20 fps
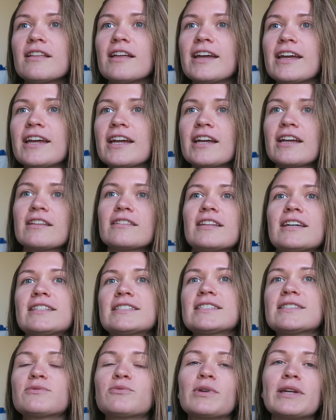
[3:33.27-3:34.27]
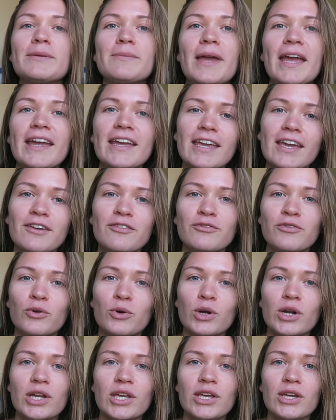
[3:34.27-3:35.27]
Like, let's remake it
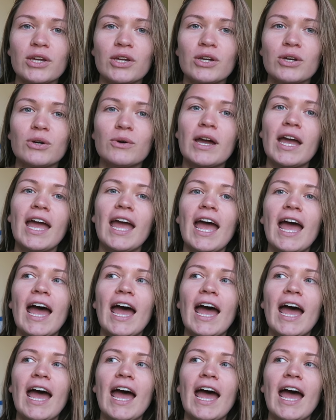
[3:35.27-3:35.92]
for you.